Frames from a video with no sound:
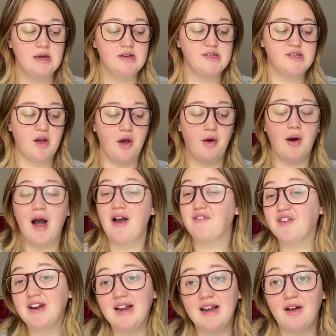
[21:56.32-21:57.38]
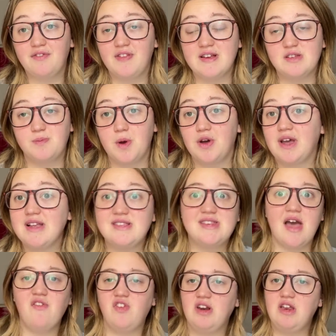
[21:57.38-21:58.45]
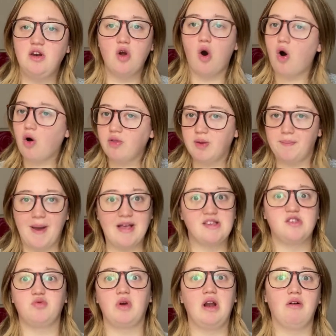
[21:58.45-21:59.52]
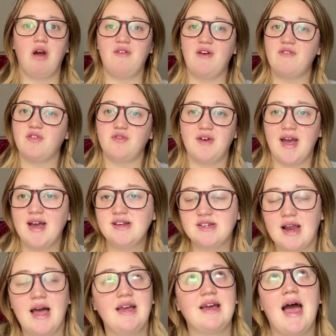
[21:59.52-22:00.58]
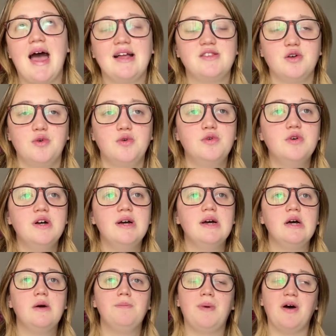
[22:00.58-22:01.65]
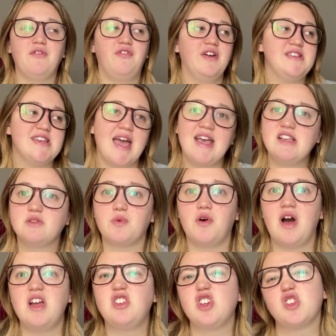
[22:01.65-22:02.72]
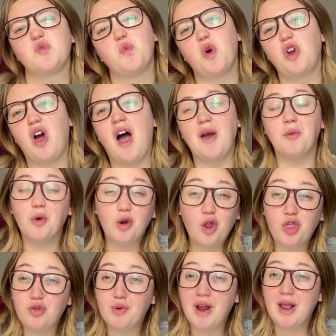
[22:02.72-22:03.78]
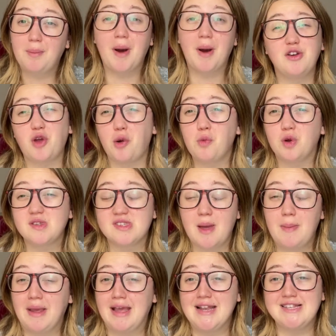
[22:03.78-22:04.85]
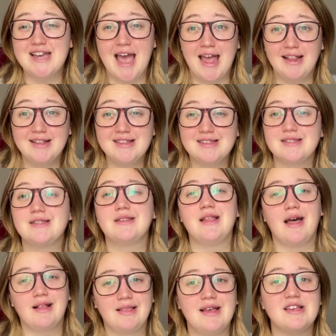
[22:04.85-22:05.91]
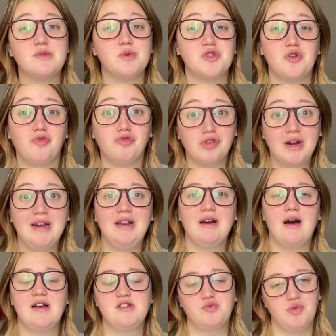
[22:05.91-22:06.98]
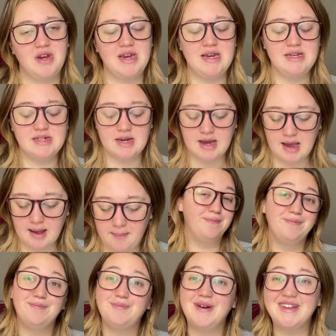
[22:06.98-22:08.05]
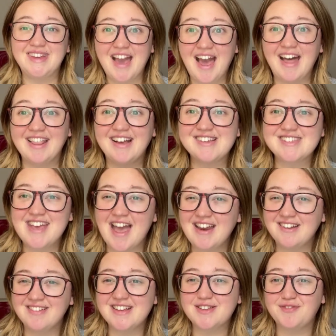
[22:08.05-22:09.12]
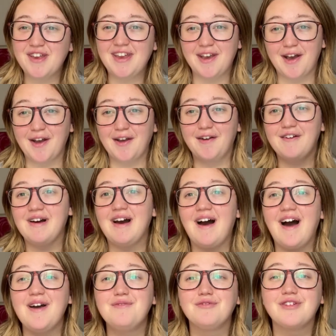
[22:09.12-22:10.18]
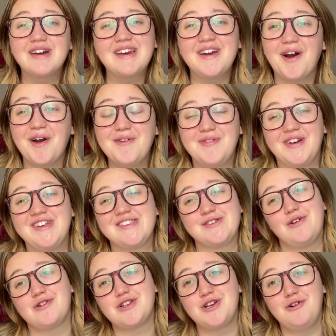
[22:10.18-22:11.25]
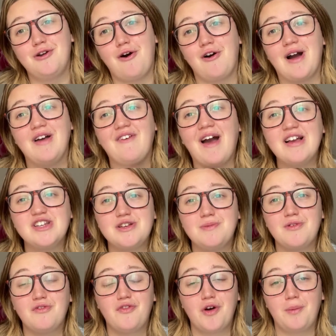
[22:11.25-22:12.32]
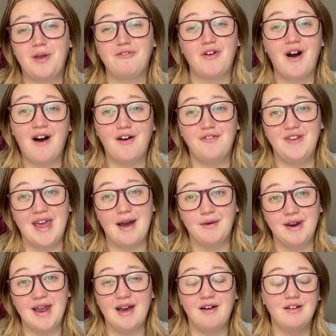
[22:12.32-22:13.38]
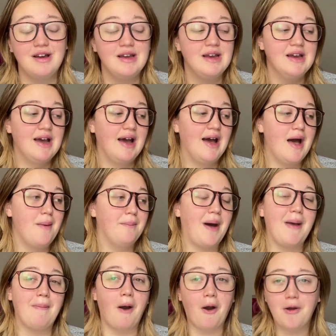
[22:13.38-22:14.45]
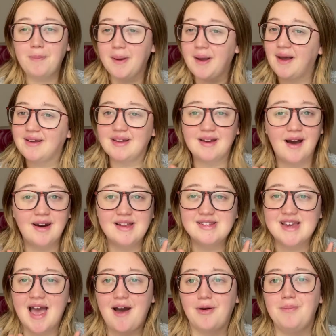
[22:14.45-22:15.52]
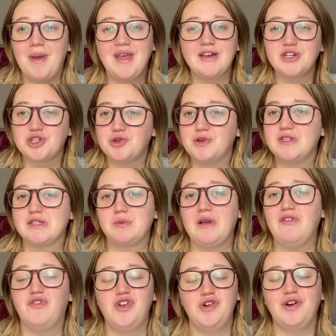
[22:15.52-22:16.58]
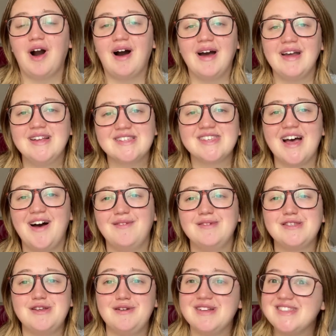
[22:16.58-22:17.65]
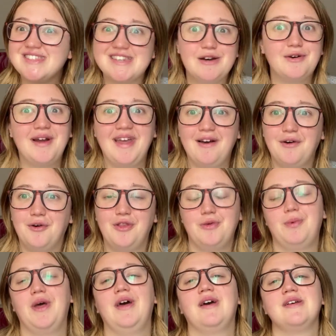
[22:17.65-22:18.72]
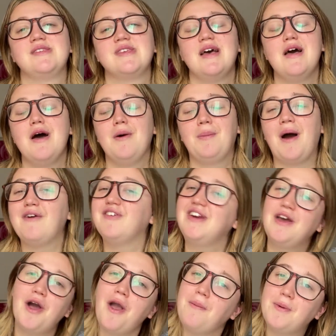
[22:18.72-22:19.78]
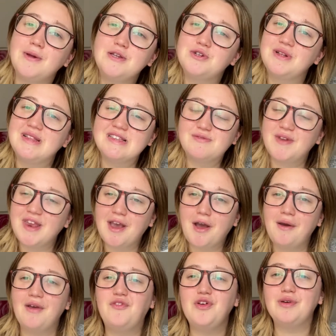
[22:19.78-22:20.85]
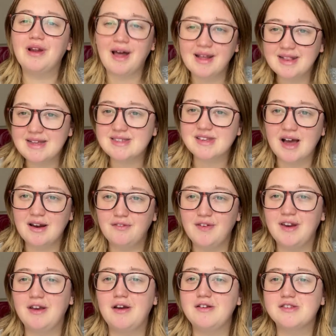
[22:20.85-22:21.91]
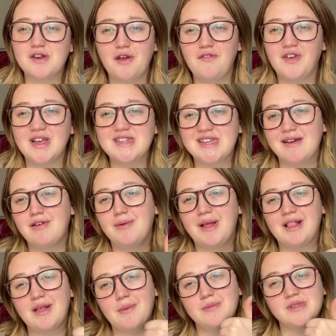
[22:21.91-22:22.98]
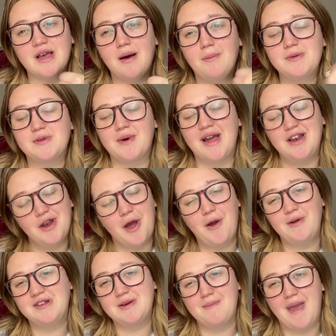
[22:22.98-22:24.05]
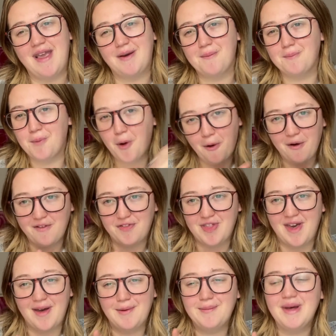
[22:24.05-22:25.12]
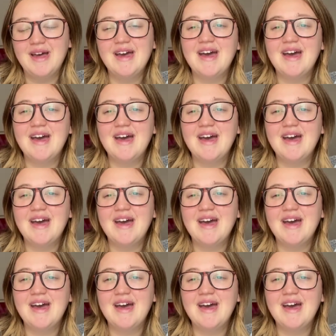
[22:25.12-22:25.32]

So I really love this book. It's definitely not the best thriller I've ever read, like, at all. But for days where I want a thriller, don't want something intense, like, this was a really nice read. But yeah, that's the end of this video. I'm really hoping it's not too long. I've actually been filming for half an hour now. But I'm hoping I can cut it down, make it short and sweet for you guys, so you can still hear all the books. But I really hope you enjoyed this video. If you like these kind of videos, don't forget to give it a big thumbs up so I know to make more of them.